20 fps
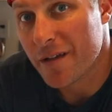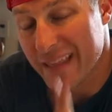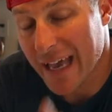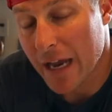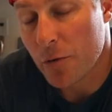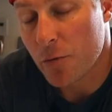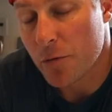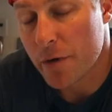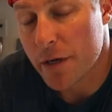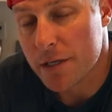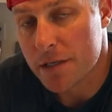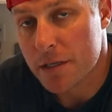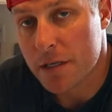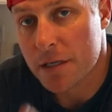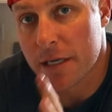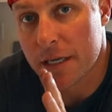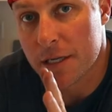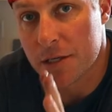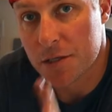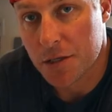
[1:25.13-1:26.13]
that
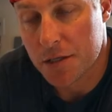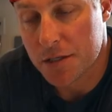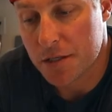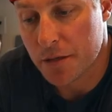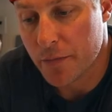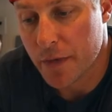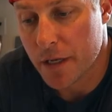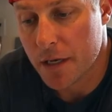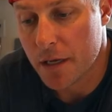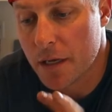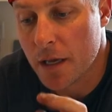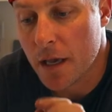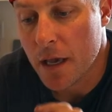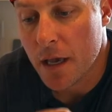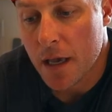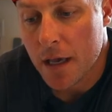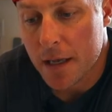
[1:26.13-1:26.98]
reason in just a minute.